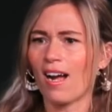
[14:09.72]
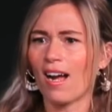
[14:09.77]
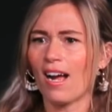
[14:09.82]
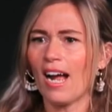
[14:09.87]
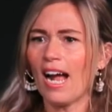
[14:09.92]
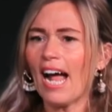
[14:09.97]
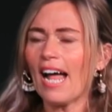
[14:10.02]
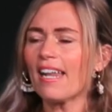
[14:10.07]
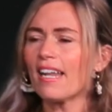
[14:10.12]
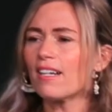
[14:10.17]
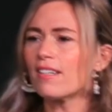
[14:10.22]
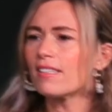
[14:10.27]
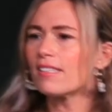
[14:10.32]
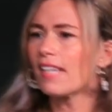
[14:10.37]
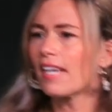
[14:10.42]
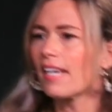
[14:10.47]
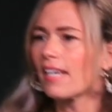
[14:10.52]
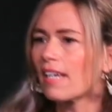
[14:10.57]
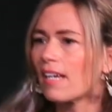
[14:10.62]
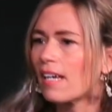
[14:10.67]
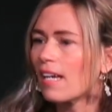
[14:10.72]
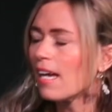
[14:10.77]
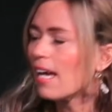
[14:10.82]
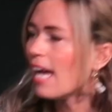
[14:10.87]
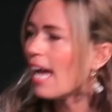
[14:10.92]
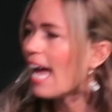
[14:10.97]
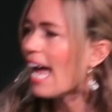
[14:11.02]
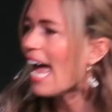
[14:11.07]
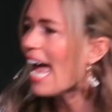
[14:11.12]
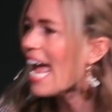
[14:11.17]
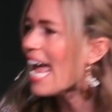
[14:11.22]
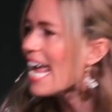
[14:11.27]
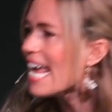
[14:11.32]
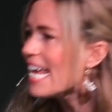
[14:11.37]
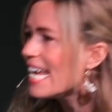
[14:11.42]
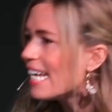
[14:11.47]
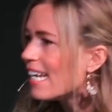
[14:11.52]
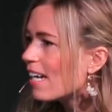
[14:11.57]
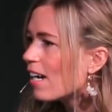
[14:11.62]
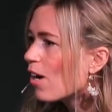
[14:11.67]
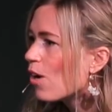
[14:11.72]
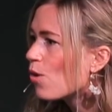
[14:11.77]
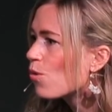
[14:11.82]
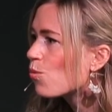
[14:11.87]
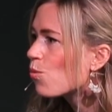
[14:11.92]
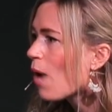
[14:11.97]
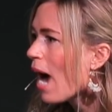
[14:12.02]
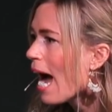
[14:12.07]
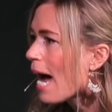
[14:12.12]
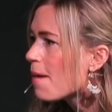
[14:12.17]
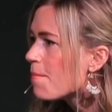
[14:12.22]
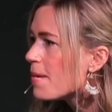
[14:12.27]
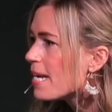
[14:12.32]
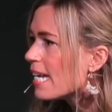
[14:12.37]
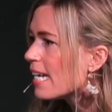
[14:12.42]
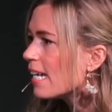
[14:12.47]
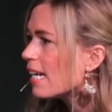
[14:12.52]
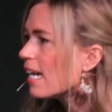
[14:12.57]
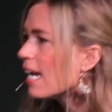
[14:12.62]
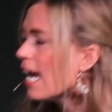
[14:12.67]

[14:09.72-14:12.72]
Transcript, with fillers: And I was like, hey, Robbie.